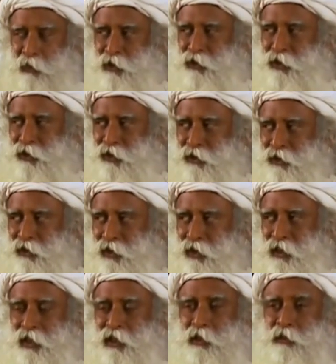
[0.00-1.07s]
material
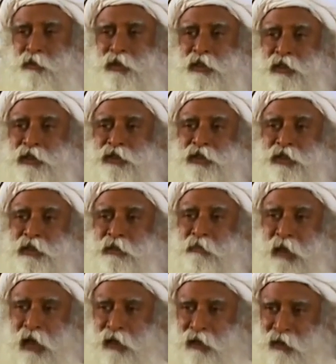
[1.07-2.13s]
is being
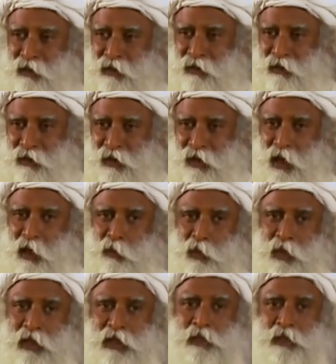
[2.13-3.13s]
treated badly and we're